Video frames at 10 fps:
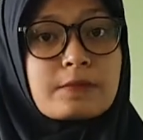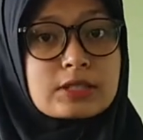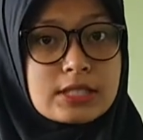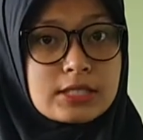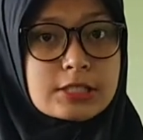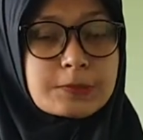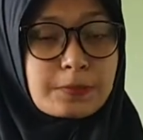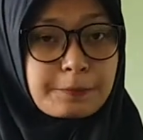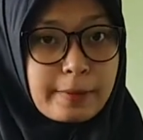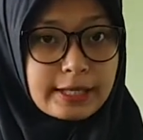teachers'
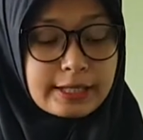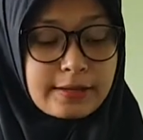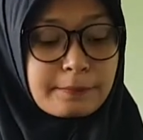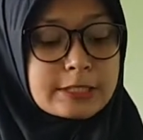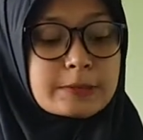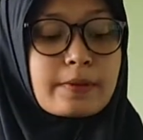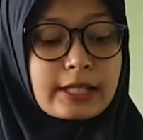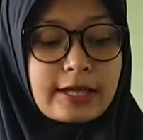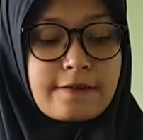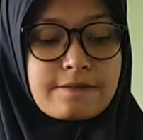
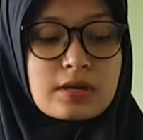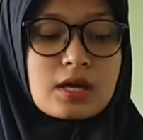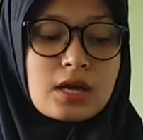perspective,